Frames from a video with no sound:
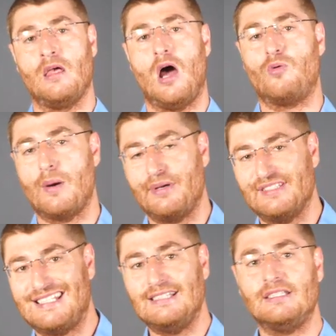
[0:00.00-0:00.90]
A
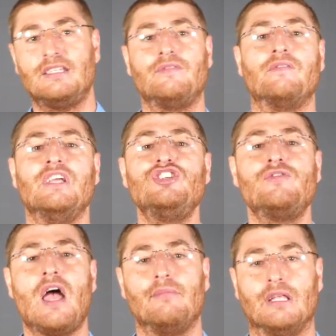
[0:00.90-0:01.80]
representative of each
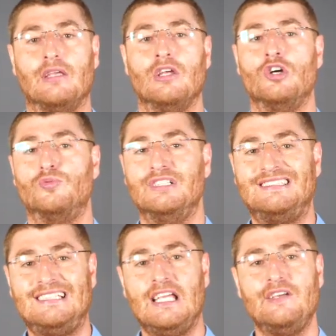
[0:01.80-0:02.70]
family
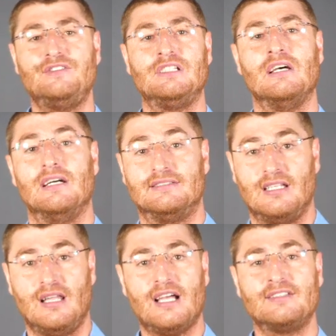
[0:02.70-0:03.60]
receives a
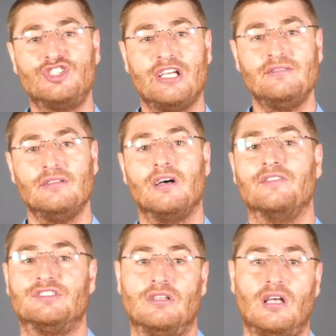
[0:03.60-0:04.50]
selection
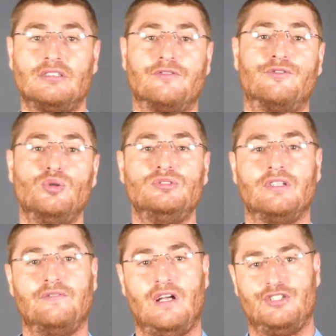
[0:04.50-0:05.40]
of selected fruits
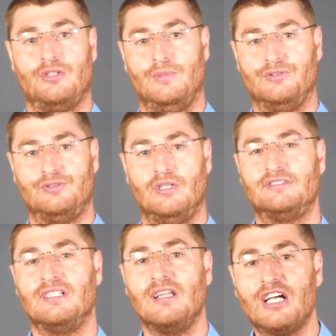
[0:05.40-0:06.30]
and vegetables, a
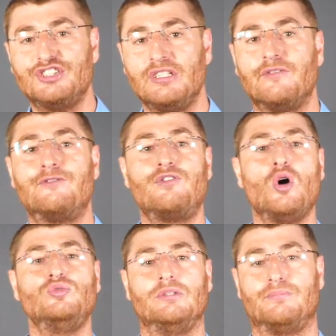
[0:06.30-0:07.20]
selection of
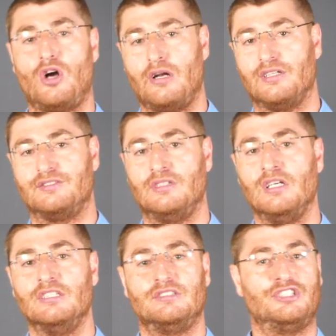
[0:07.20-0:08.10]
frozen products
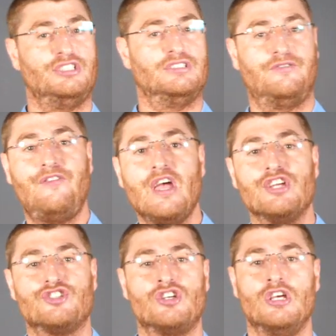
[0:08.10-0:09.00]
such as
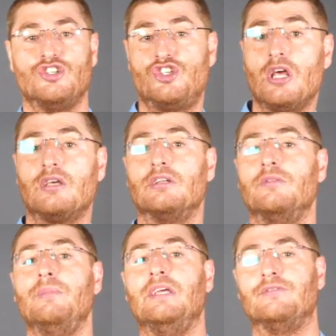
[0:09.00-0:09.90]
fish, chicken,
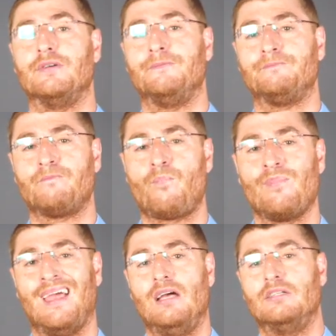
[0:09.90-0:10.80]
and meat,
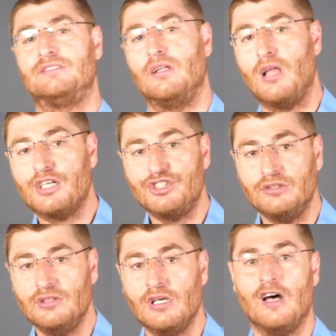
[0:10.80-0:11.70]
and a
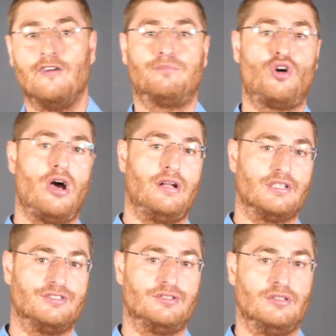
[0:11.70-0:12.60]
selection of
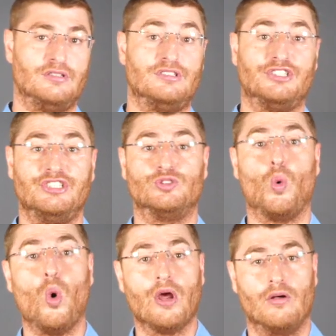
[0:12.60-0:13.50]
products such as
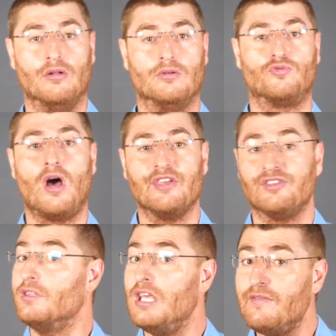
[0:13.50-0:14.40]
oil,
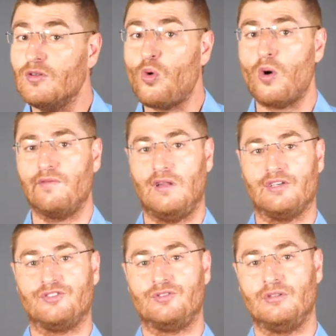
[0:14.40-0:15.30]
rice, and even
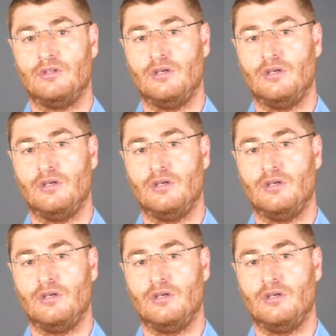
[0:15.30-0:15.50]
cornflakes.